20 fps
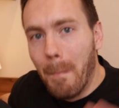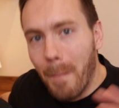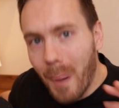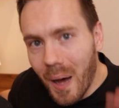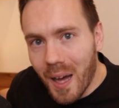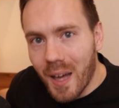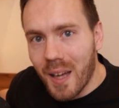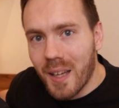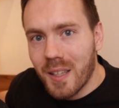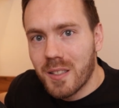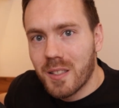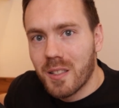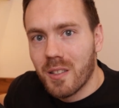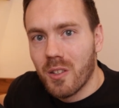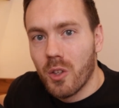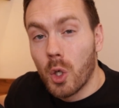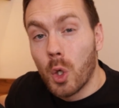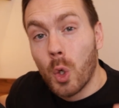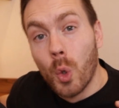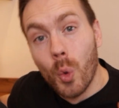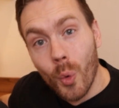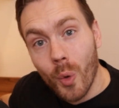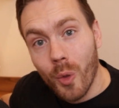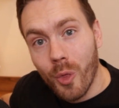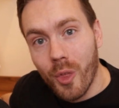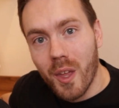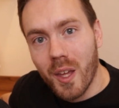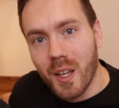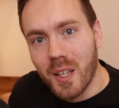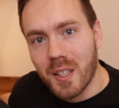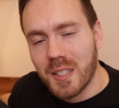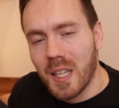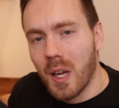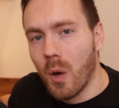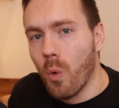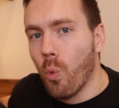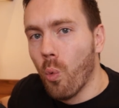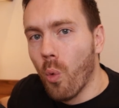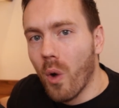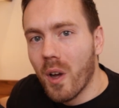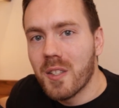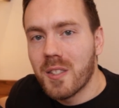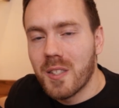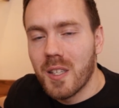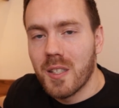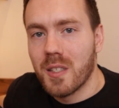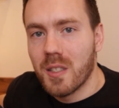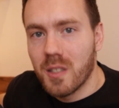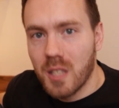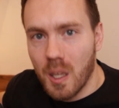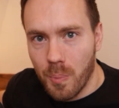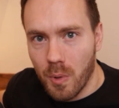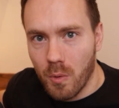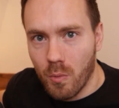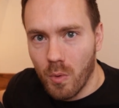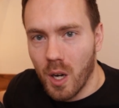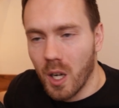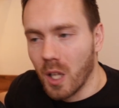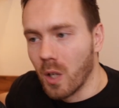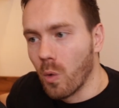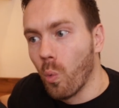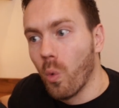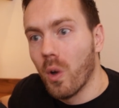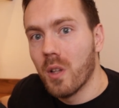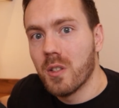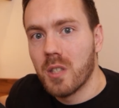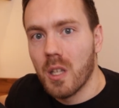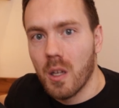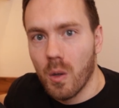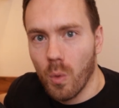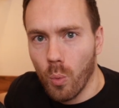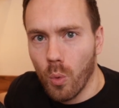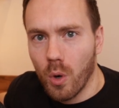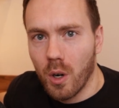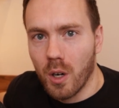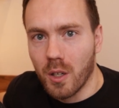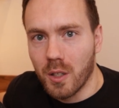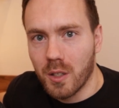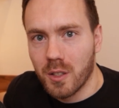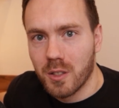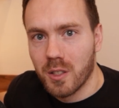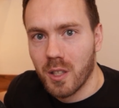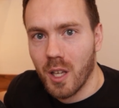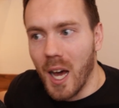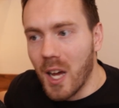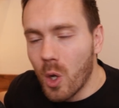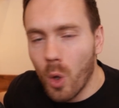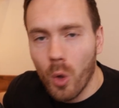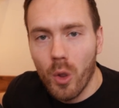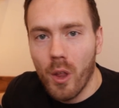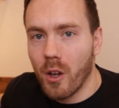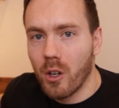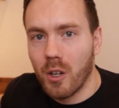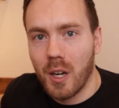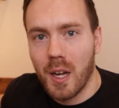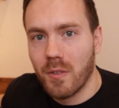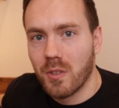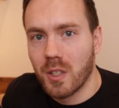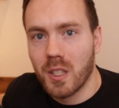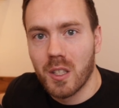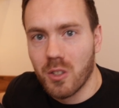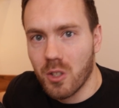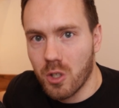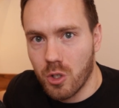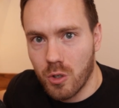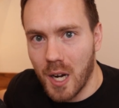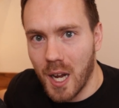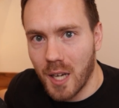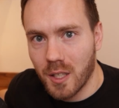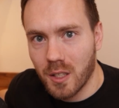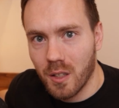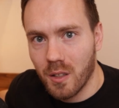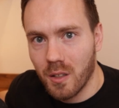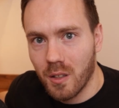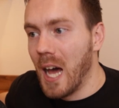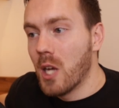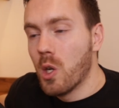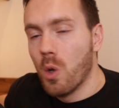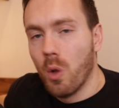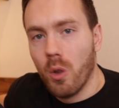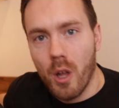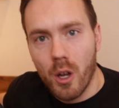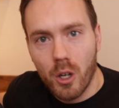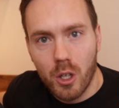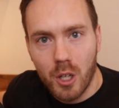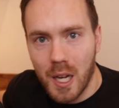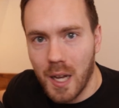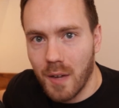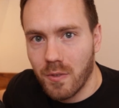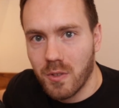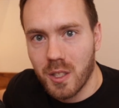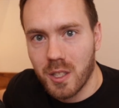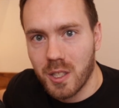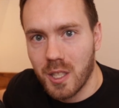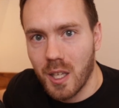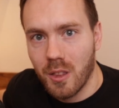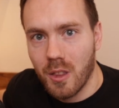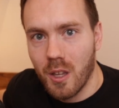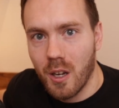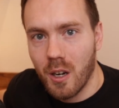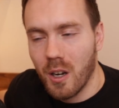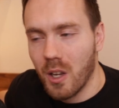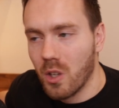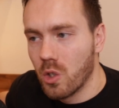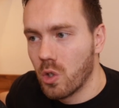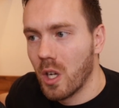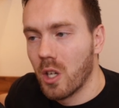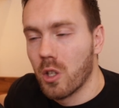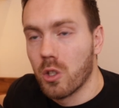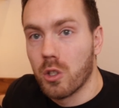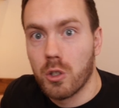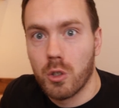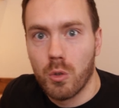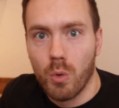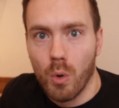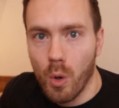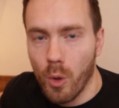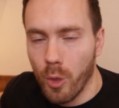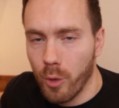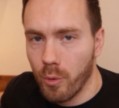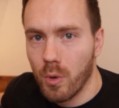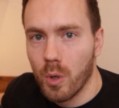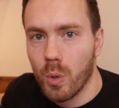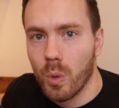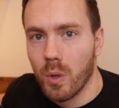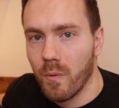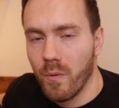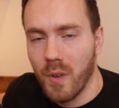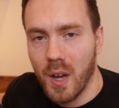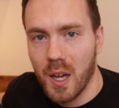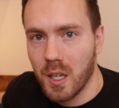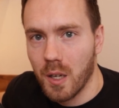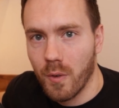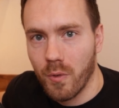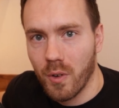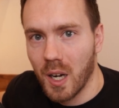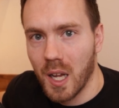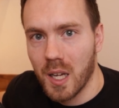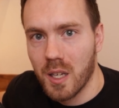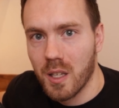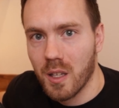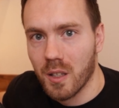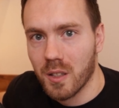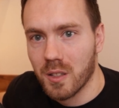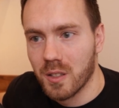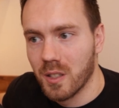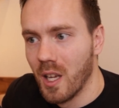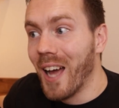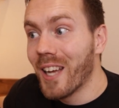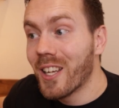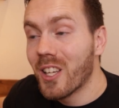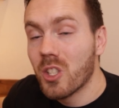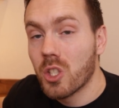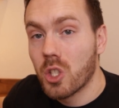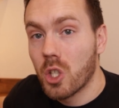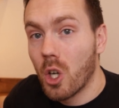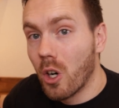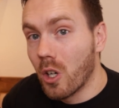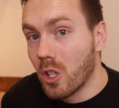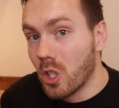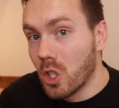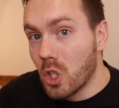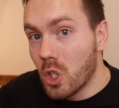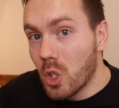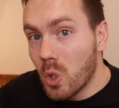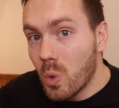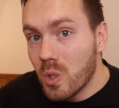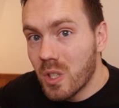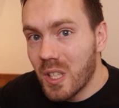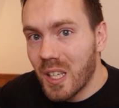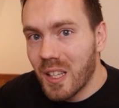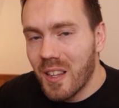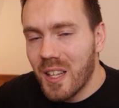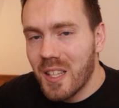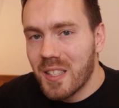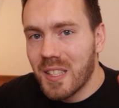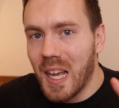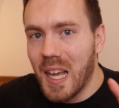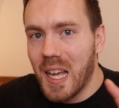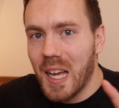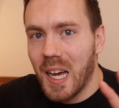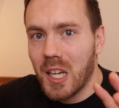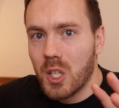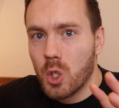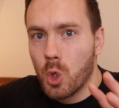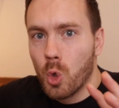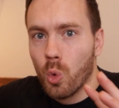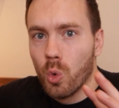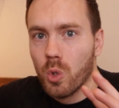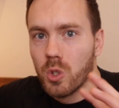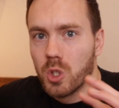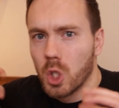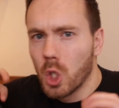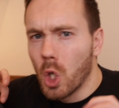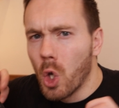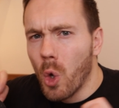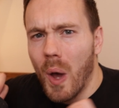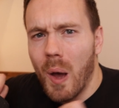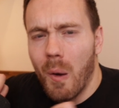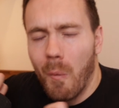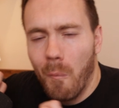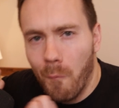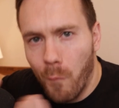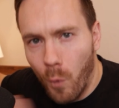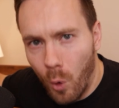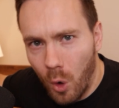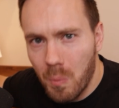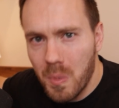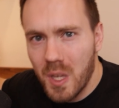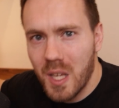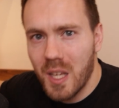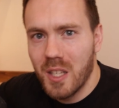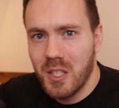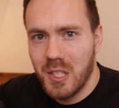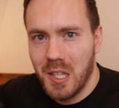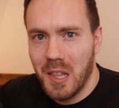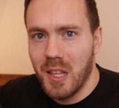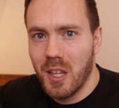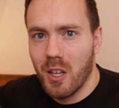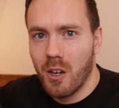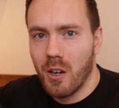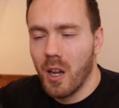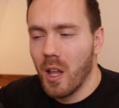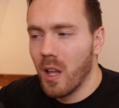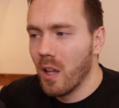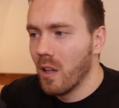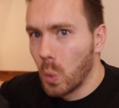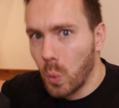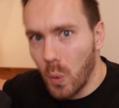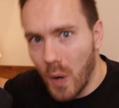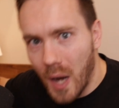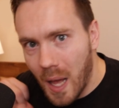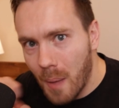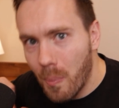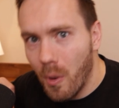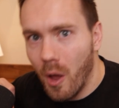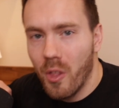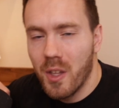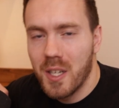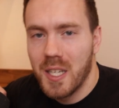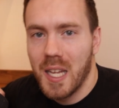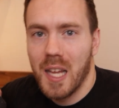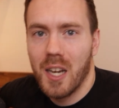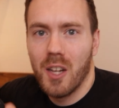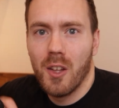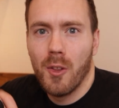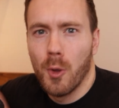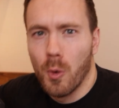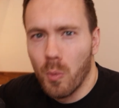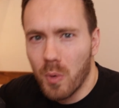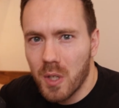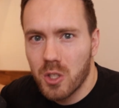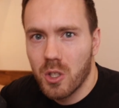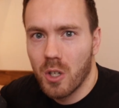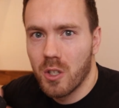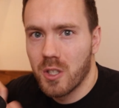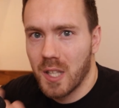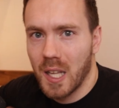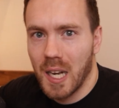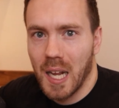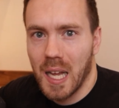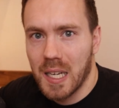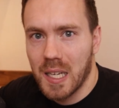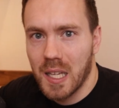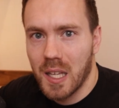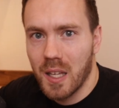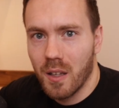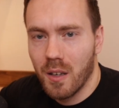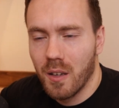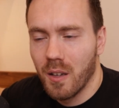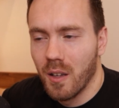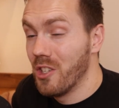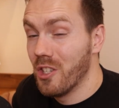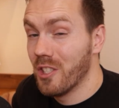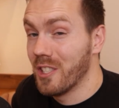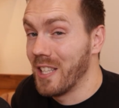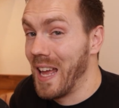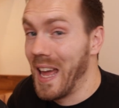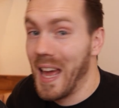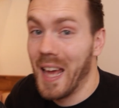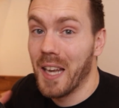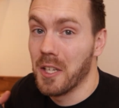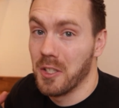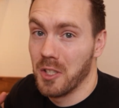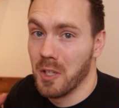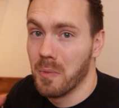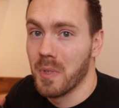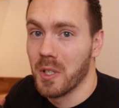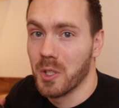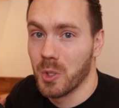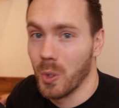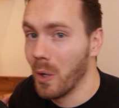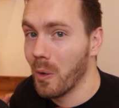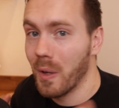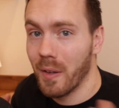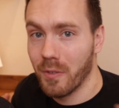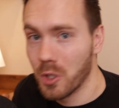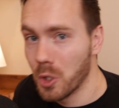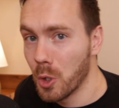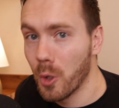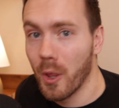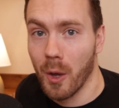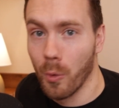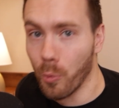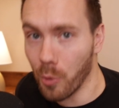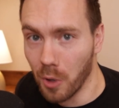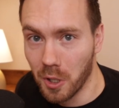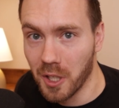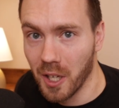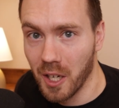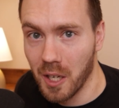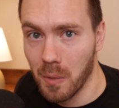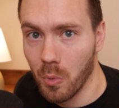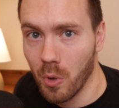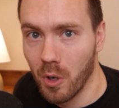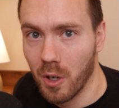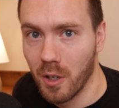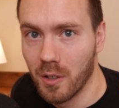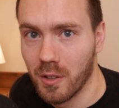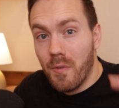But the cool thing is that once this is up and running, once it works, I no longer have to get distracted. I no longer have to sit there and try to scroll through and find different ideas. I can start using these AI tools to go out for me into the internet, grab all the data, the research that I need, and just hand it to me so I don't have to do that work anymore.